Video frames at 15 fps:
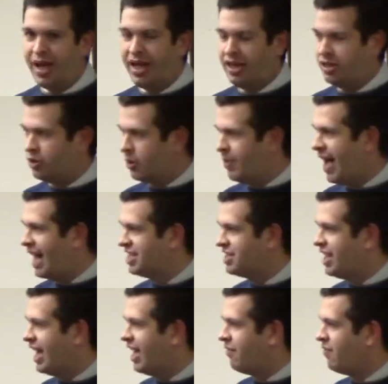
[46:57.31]
your past
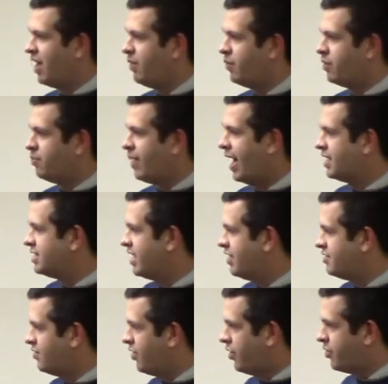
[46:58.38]
life and with past
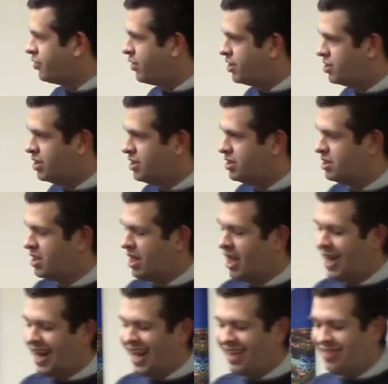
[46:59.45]
lives of other Christians.
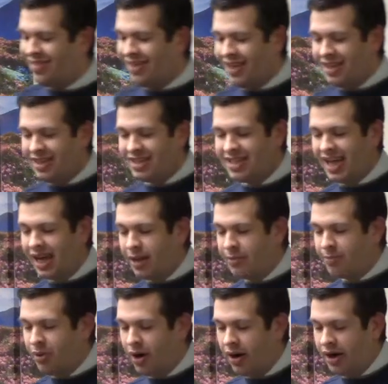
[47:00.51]
And then the
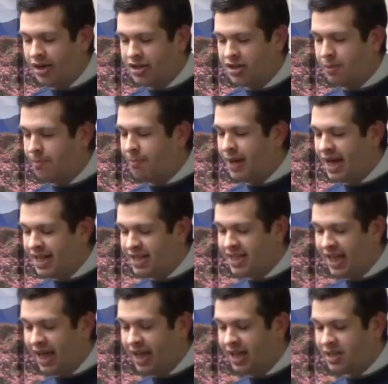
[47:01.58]
second part is to
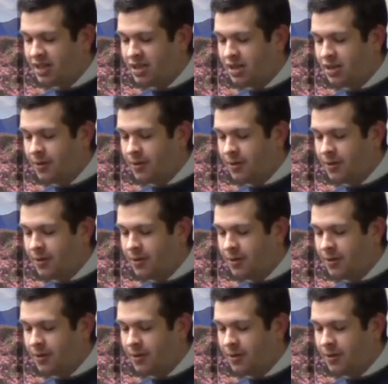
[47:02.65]
meditate